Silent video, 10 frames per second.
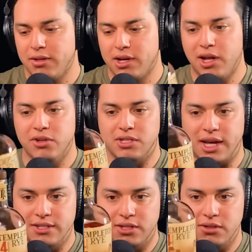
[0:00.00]
the color's
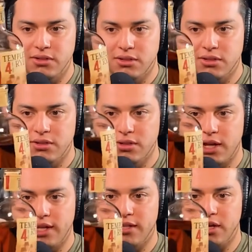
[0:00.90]
nice though. I
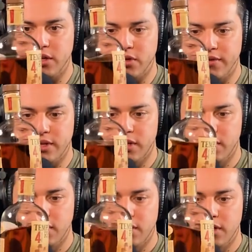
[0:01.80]
like the color of it.
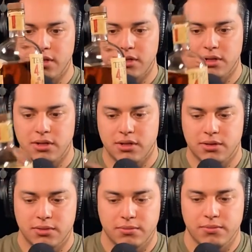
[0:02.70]
Yeah, yeah, the whiskey
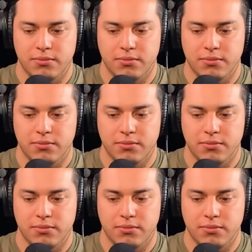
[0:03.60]
does have a